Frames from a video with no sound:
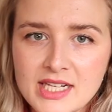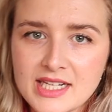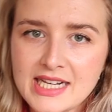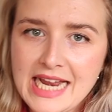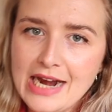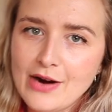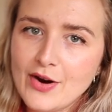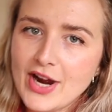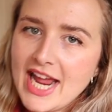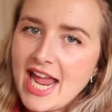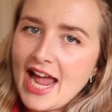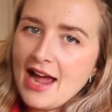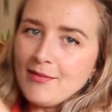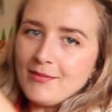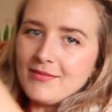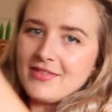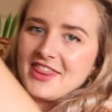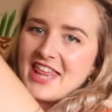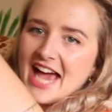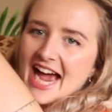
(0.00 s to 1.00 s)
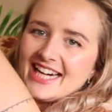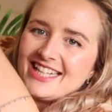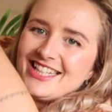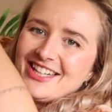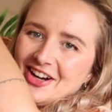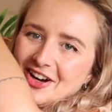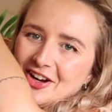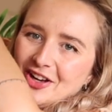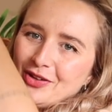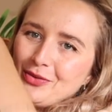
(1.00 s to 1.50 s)
Now, I am that
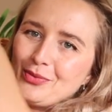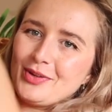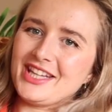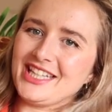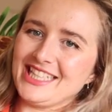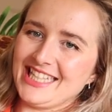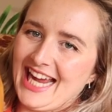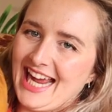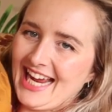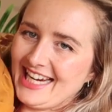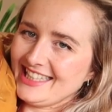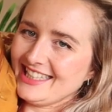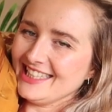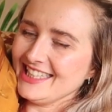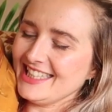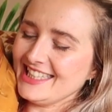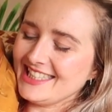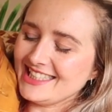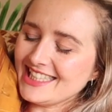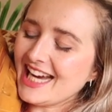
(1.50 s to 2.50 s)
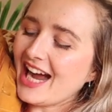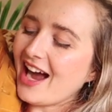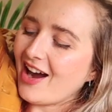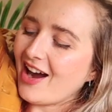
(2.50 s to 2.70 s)
girl with a Kanken,